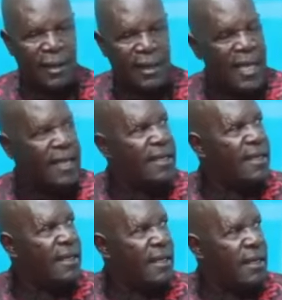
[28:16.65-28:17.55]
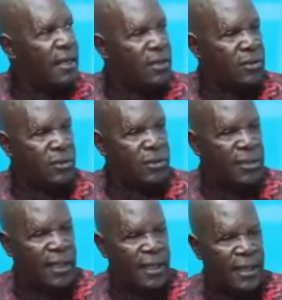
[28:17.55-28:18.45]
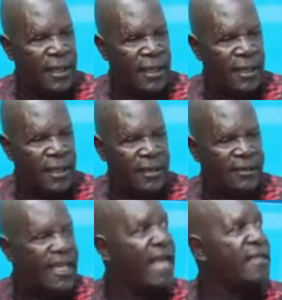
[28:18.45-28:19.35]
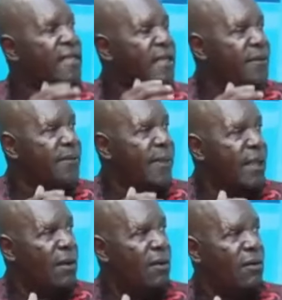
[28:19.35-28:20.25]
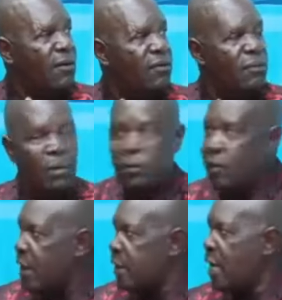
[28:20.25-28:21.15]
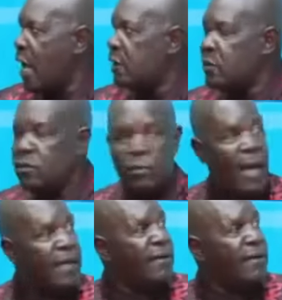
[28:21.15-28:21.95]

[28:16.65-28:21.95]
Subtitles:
led to the surge of Bobi Wine and Nuk.